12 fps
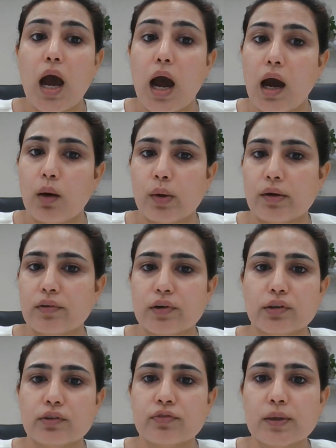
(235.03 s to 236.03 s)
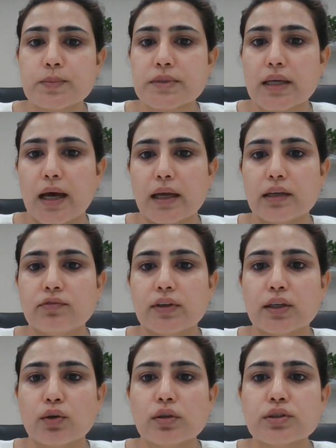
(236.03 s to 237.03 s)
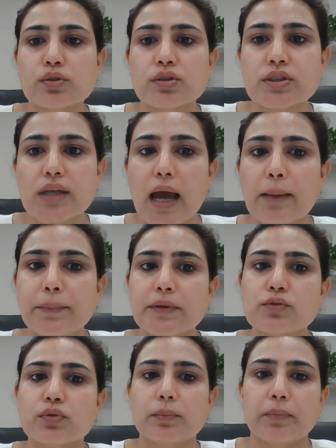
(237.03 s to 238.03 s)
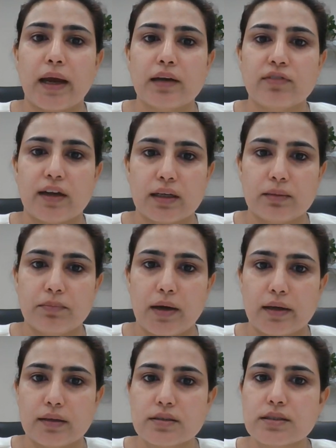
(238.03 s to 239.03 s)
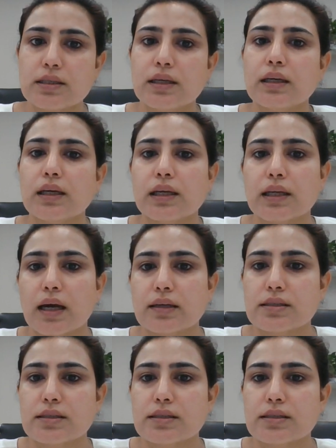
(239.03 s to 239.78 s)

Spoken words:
However, on the flip side, we can also tap into the bandwagon bias in our